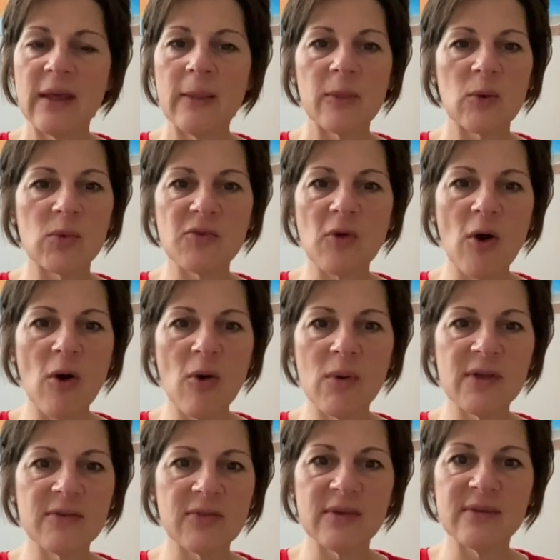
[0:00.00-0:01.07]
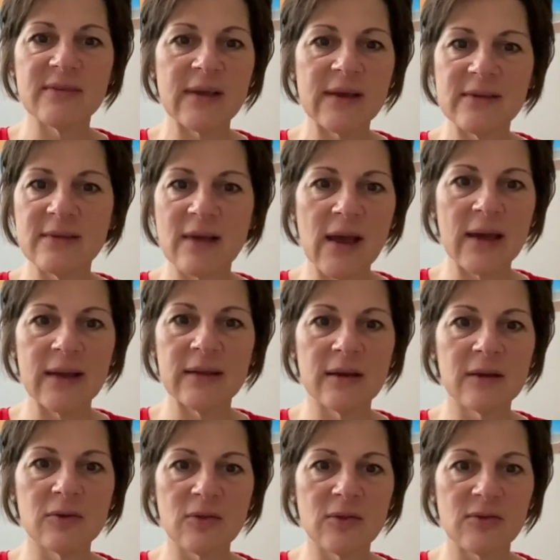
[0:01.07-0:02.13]
There was always this anxiety
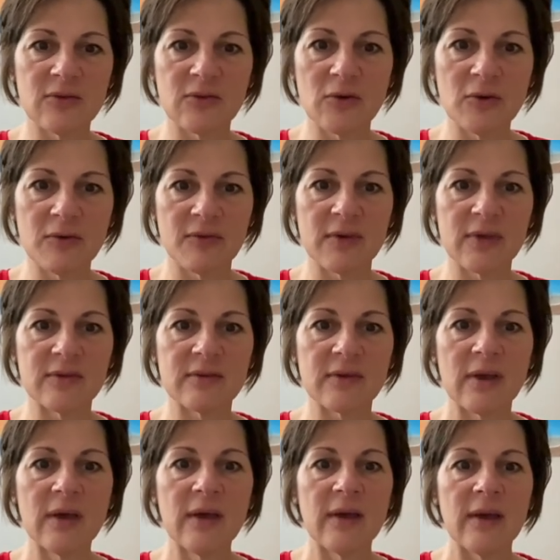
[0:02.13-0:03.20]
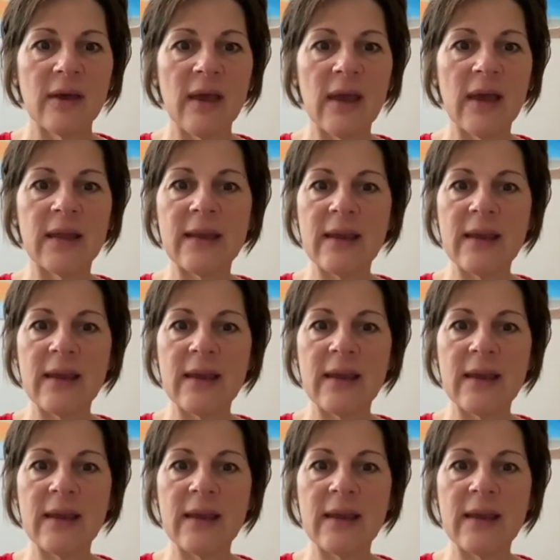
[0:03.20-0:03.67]
under the surface. And